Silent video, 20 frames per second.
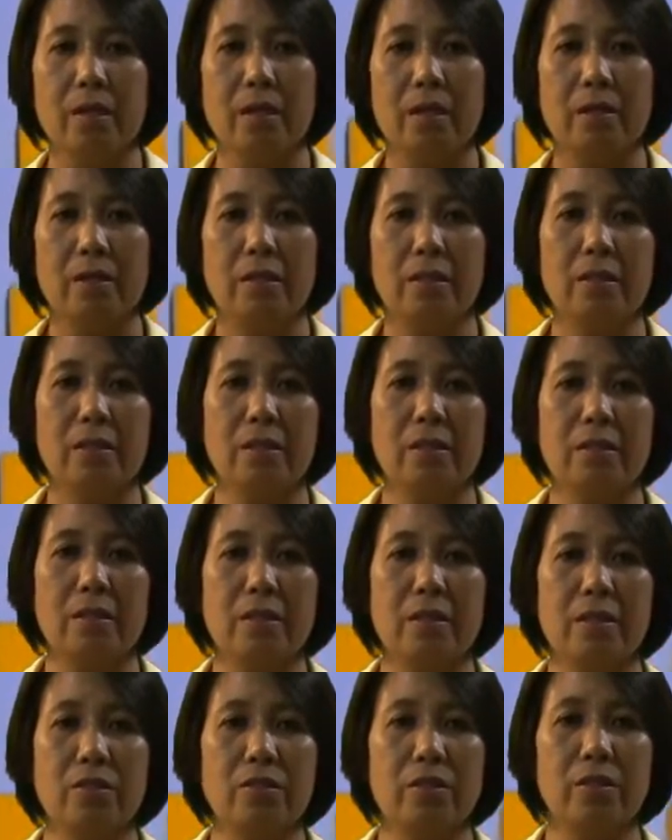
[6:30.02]
This is
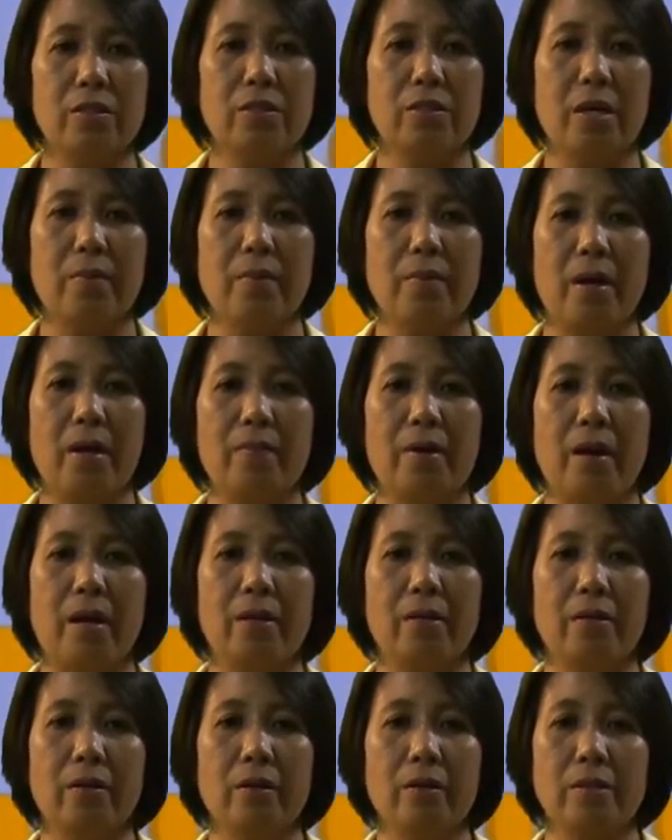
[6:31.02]
Teacher Gemma
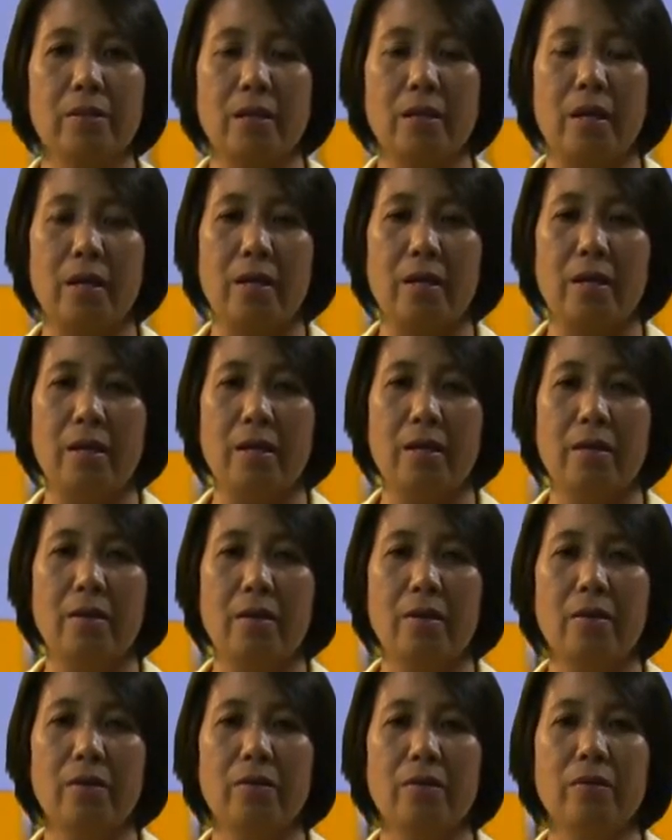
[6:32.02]
Abando saying
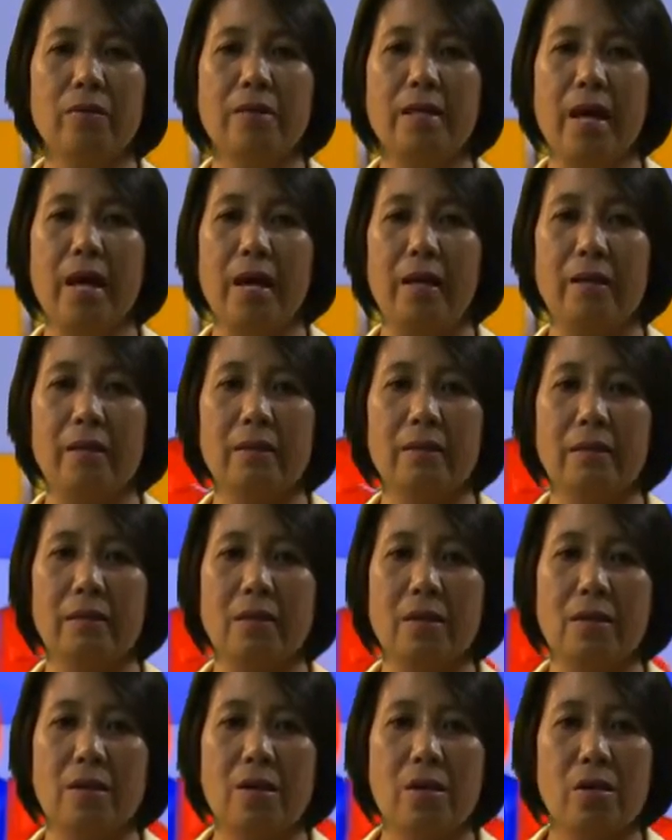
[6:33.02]
good night.
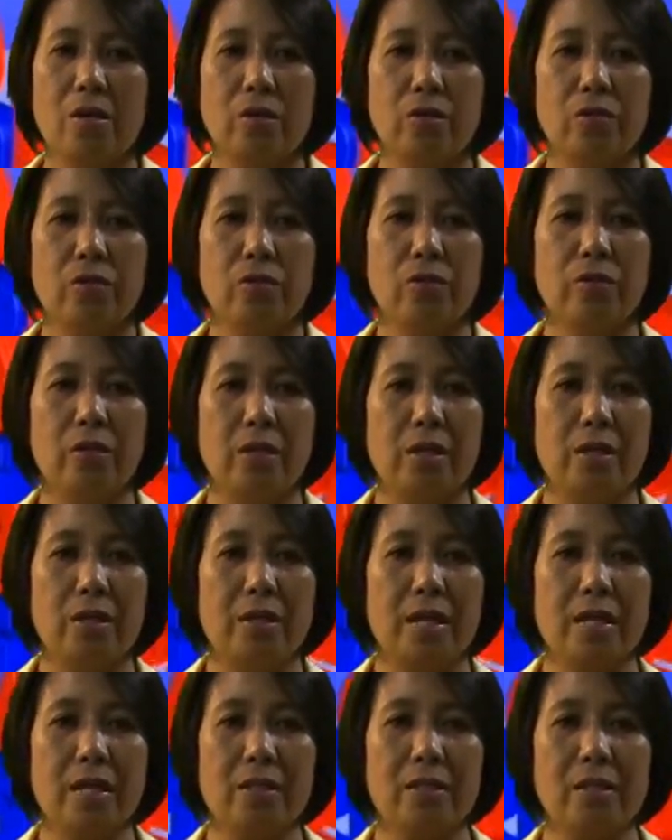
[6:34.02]
Tune in
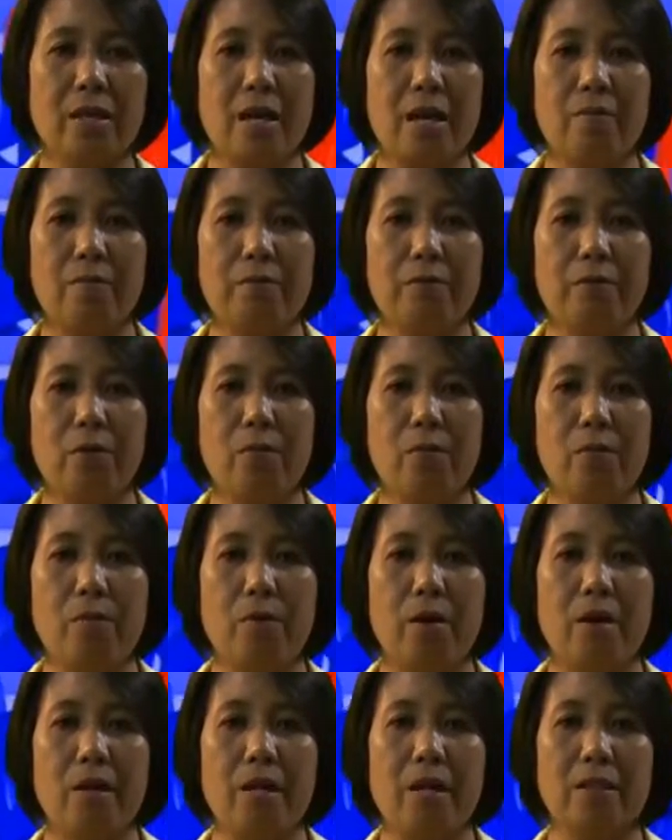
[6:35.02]
next time for
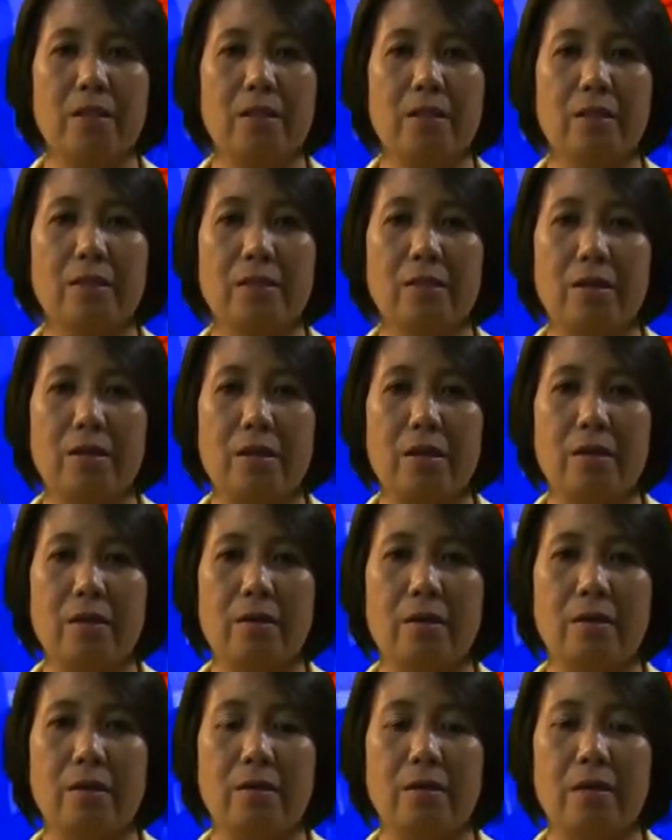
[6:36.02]
more lessons here
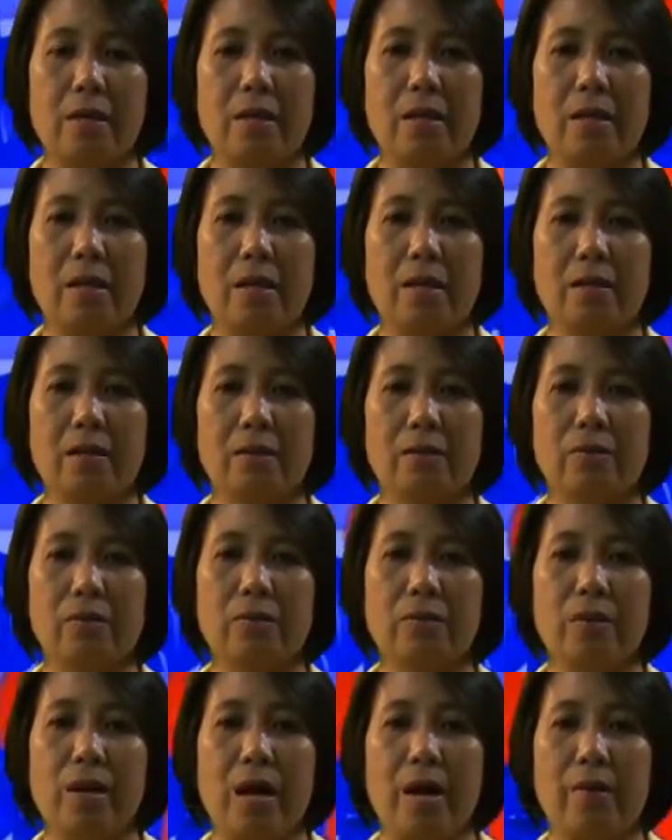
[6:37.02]
on
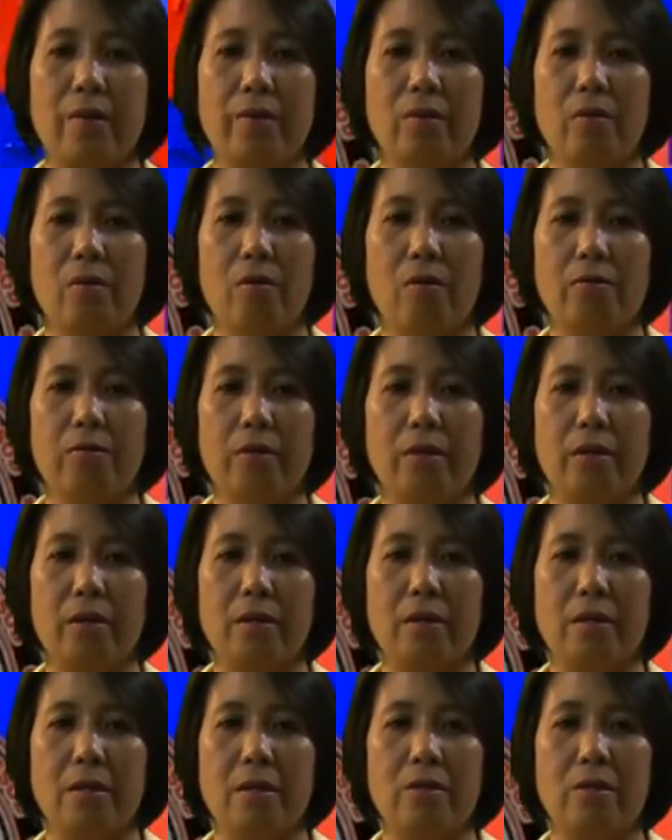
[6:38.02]
Tele-Turuan over
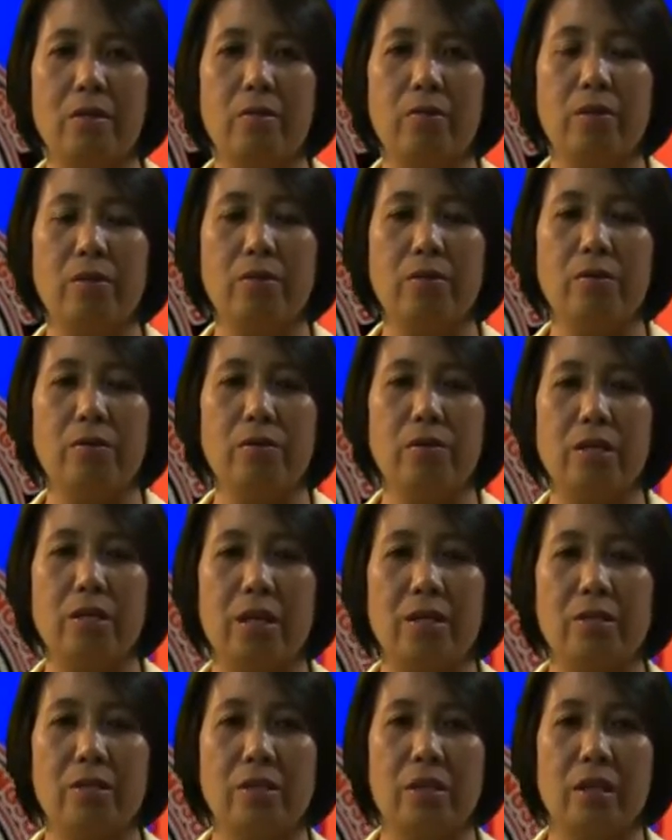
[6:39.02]

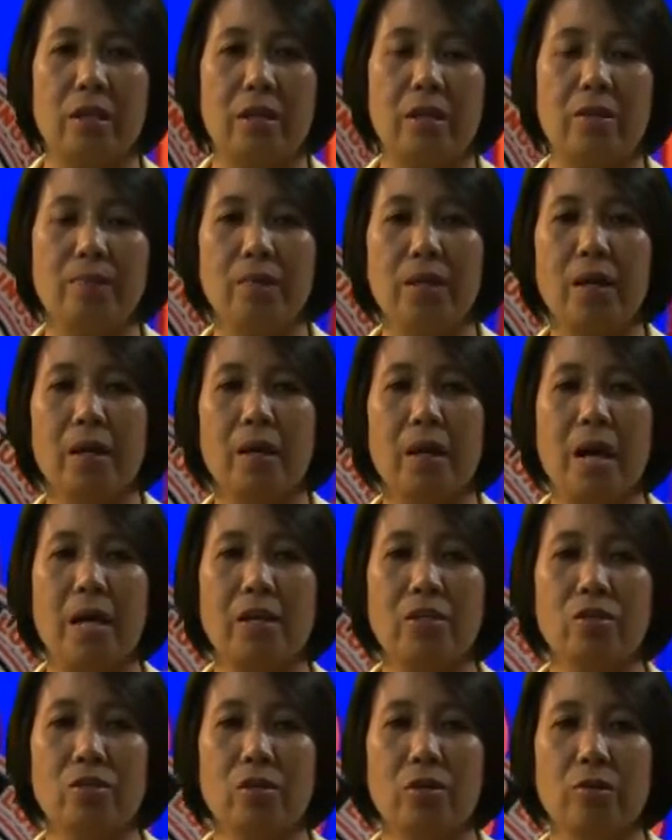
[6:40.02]
DWJJ
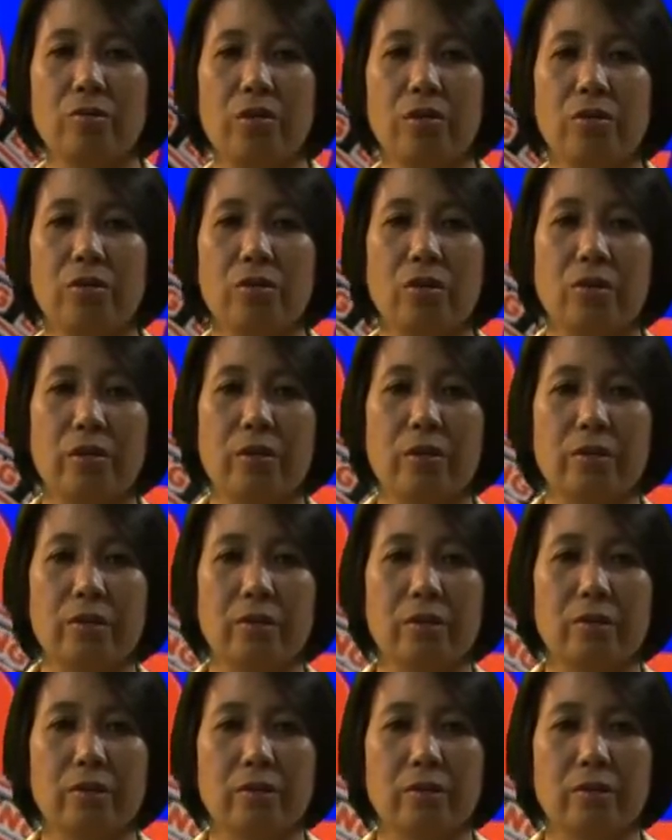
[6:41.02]
Radio Vision.